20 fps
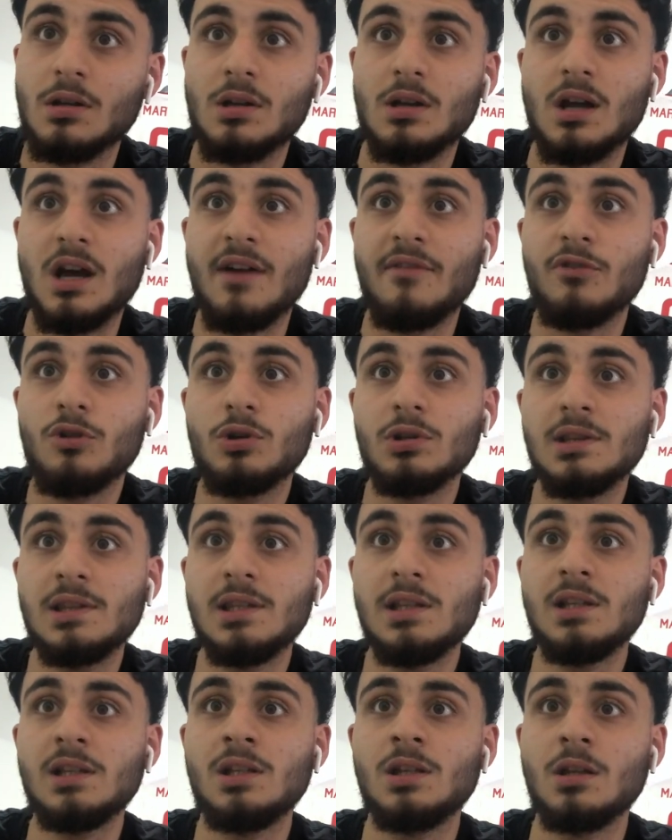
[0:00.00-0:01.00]
have a good
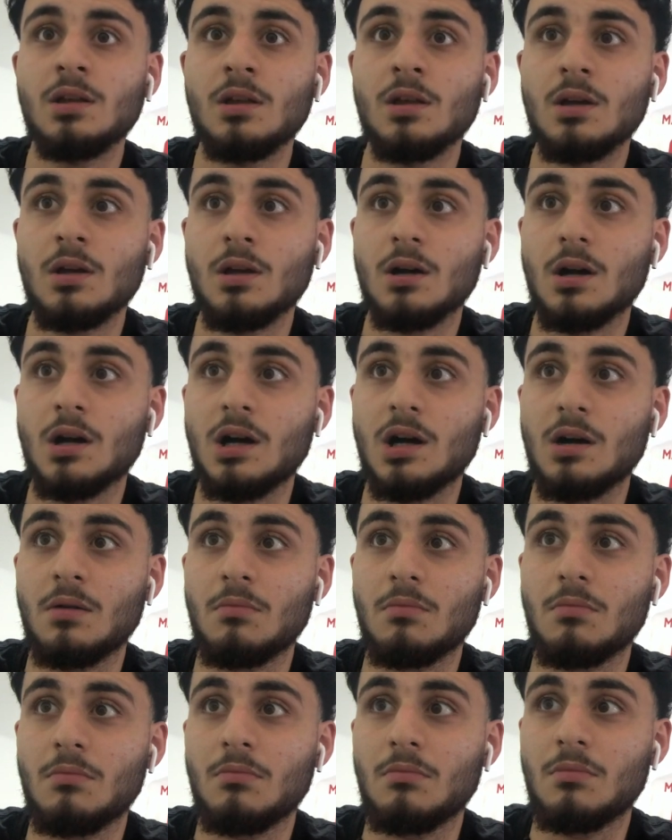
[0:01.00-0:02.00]
league.
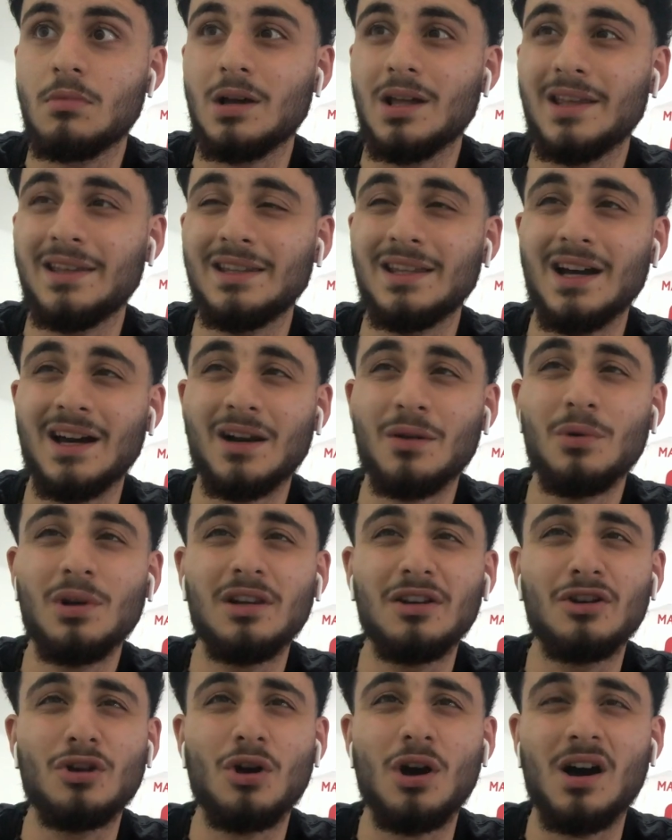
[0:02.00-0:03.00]
I don't
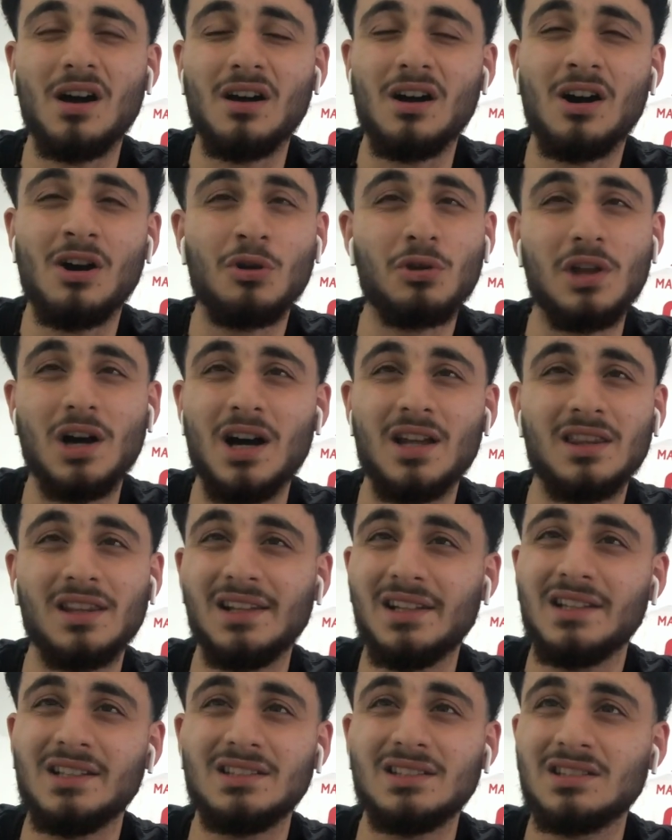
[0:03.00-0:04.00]
really know all the other
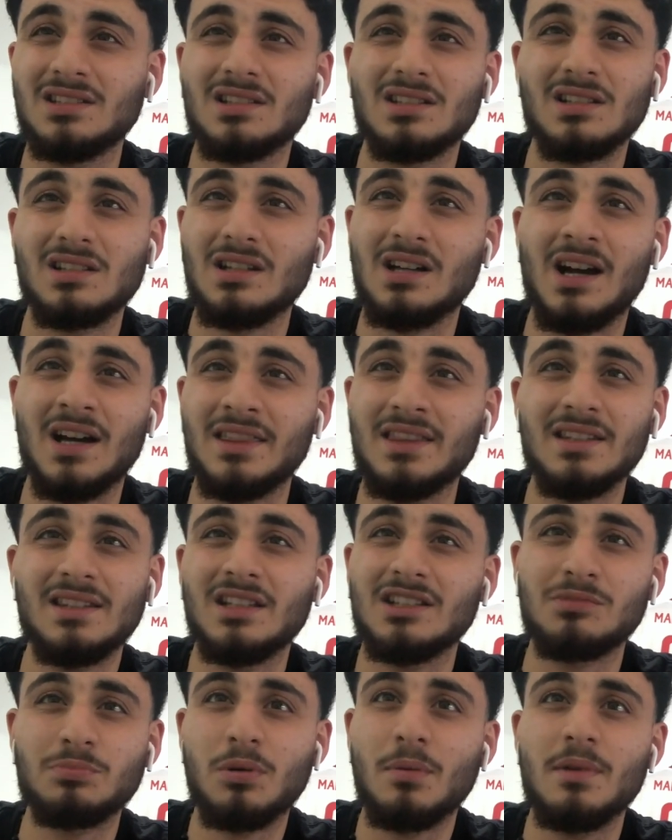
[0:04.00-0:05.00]
leagues. I think
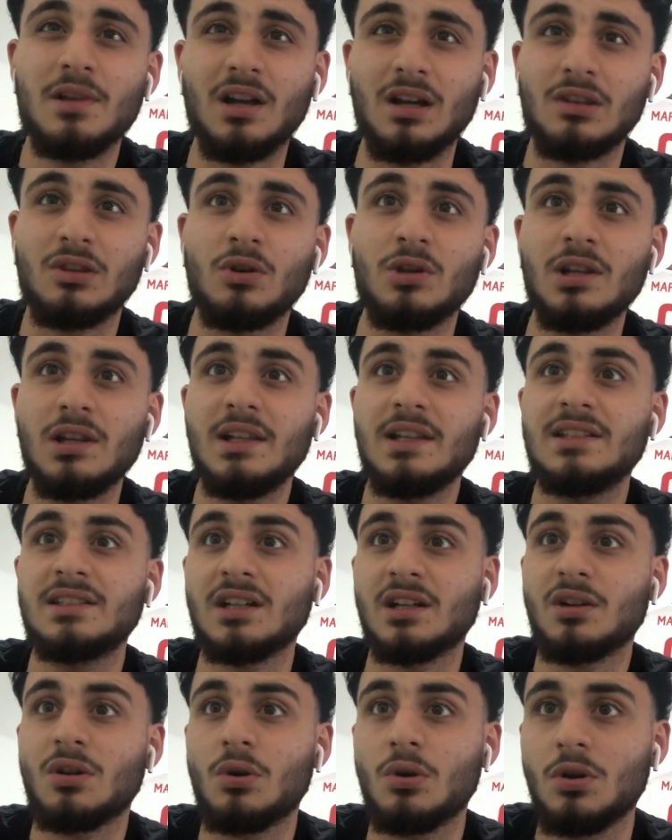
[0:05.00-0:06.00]
that's probably like the only
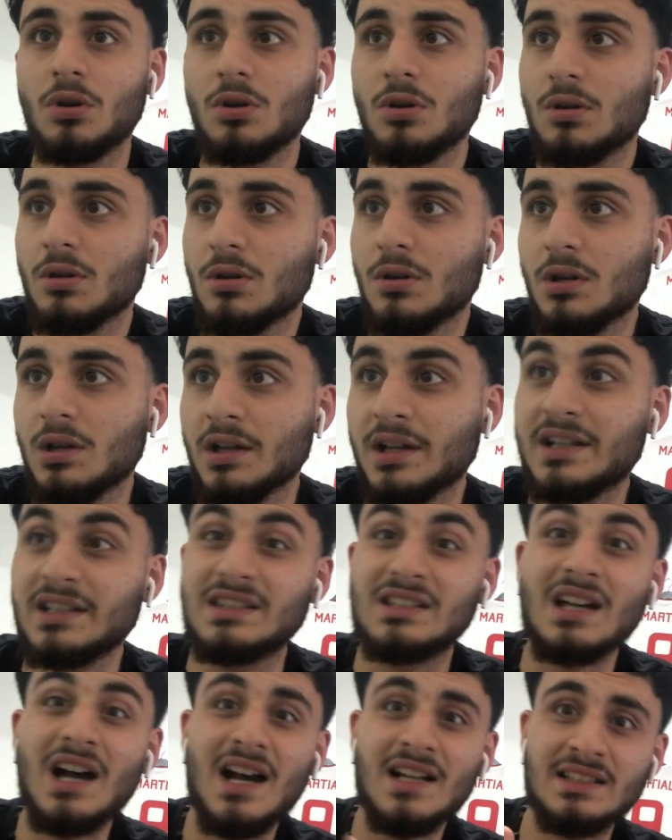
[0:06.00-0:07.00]
leagues I know.
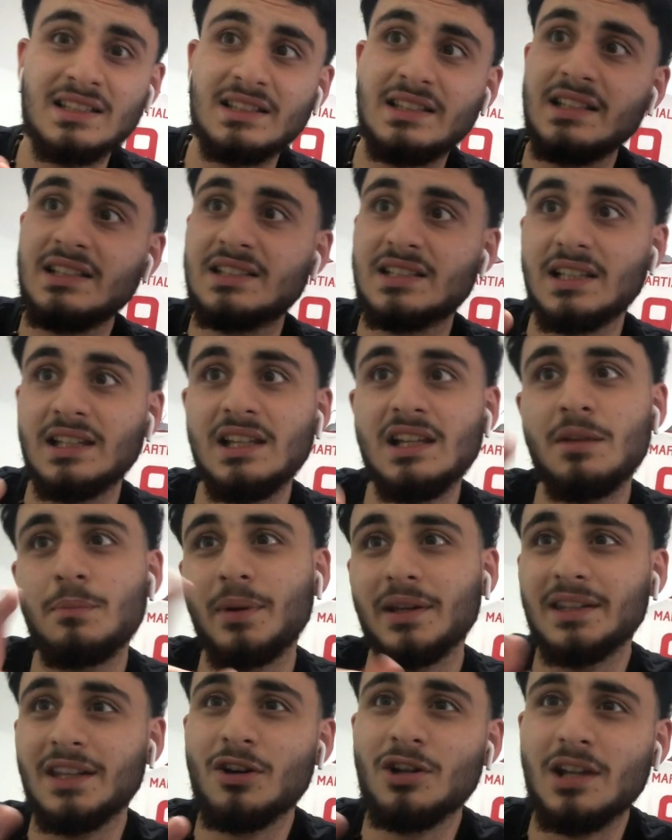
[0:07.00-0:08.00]
Qatar is a decent league,
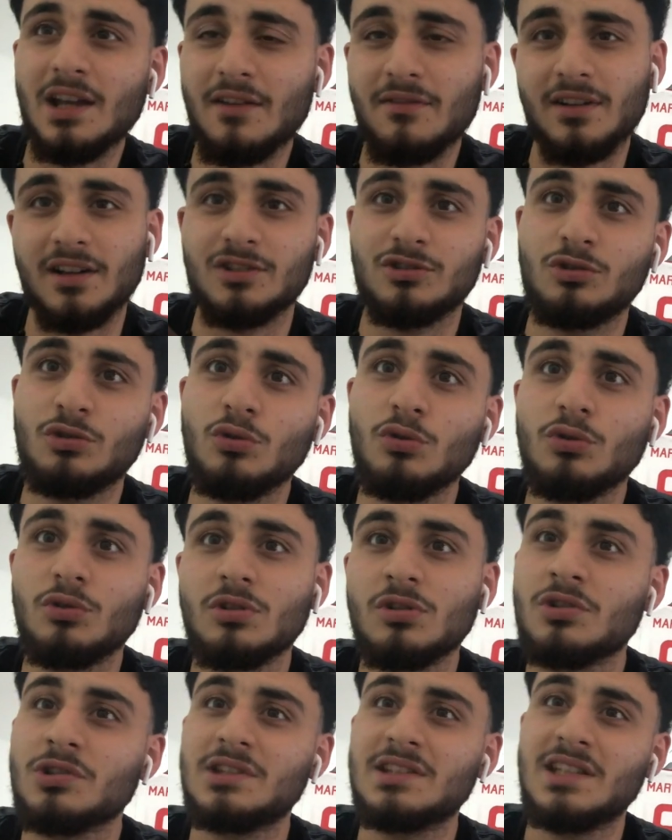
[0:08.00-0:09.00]
but they only have like
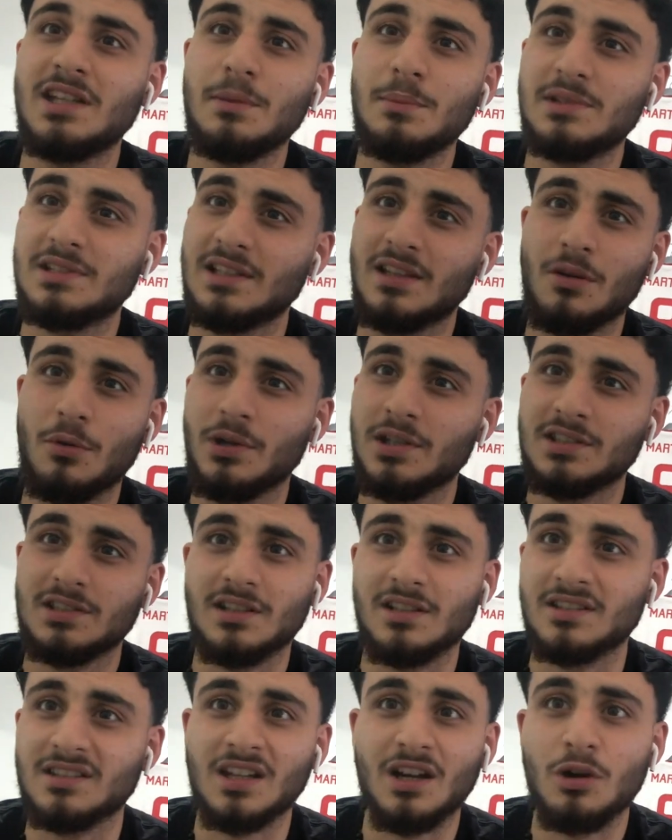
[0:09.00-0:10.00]
two good teams and the
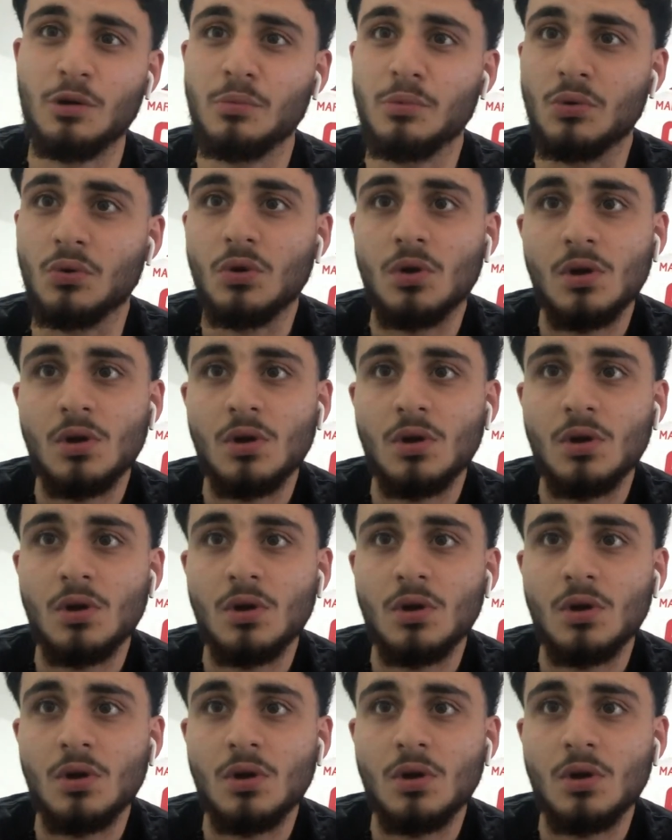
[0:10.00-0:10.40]
rest are terrible.